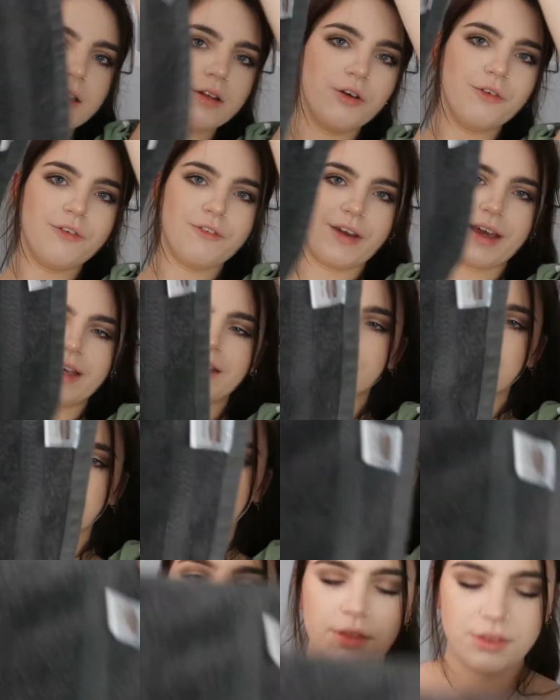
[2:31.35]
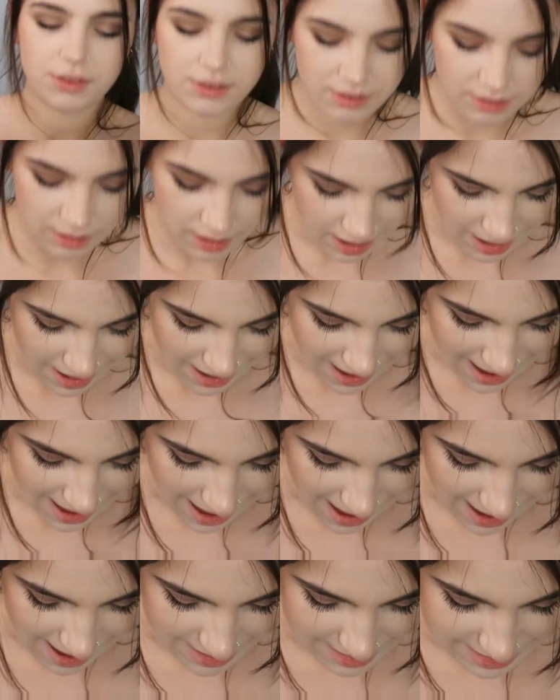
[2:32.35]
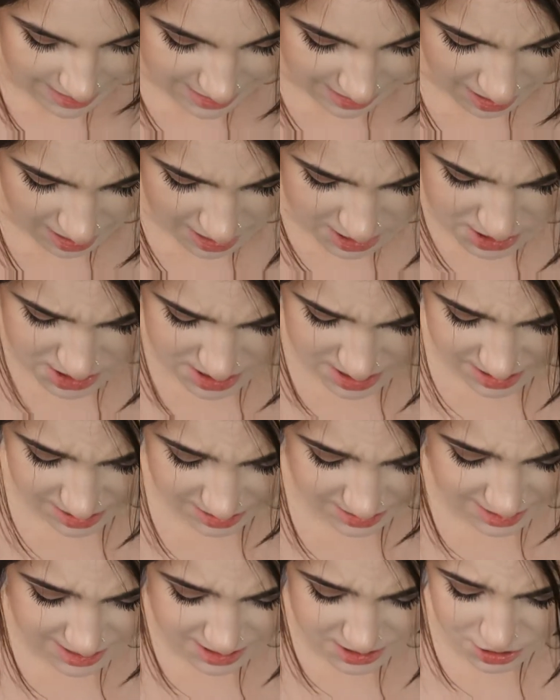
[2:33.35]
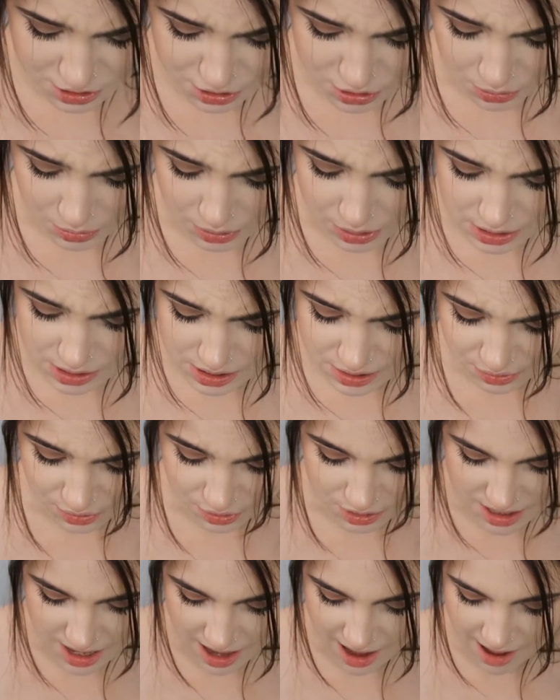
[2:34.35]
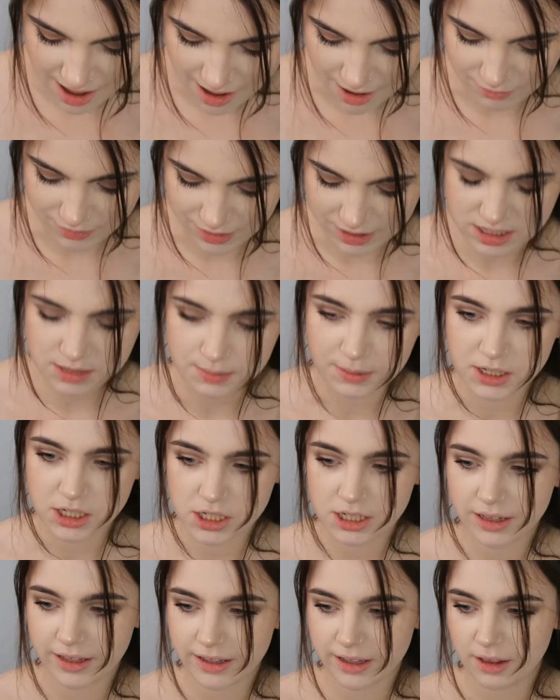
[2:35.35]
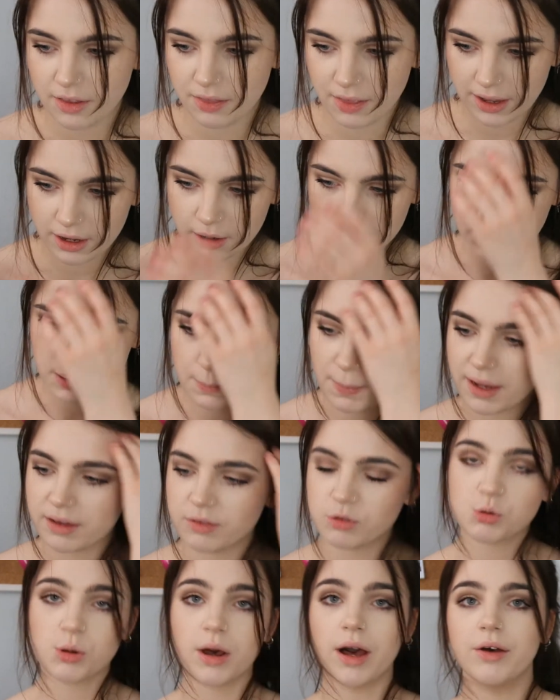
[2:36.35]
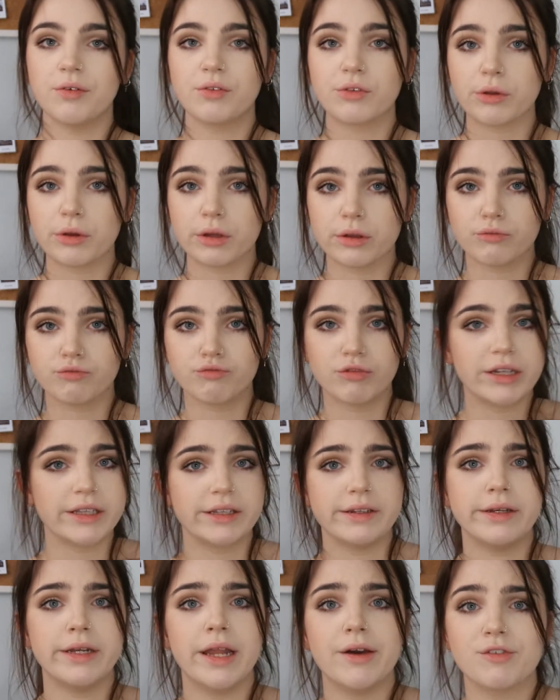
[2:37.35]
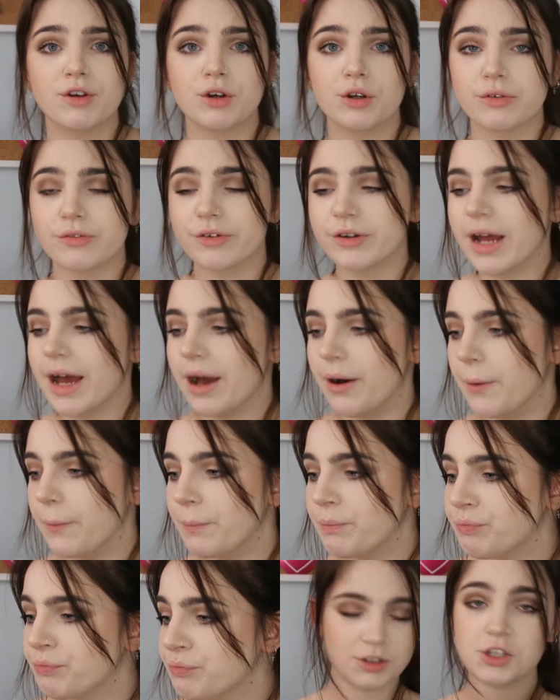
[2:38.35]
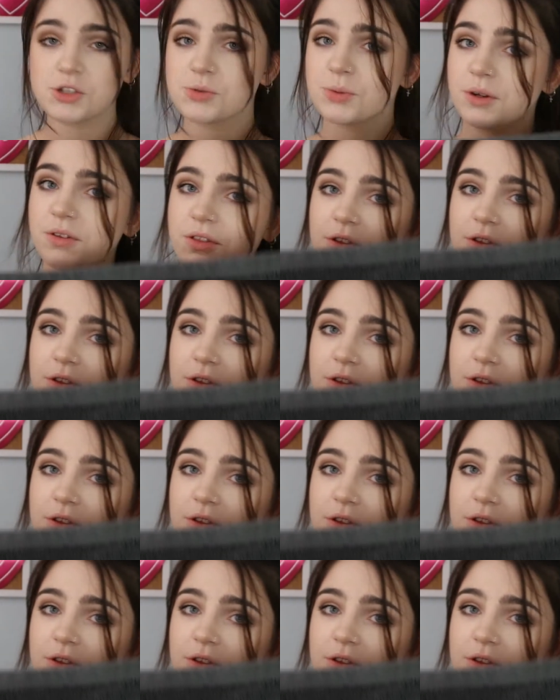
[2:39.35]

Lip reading: little face cloths. And I just think these are so useful to have, and especially like they come in a pack of 12, so you're really never gonna run out. Just one of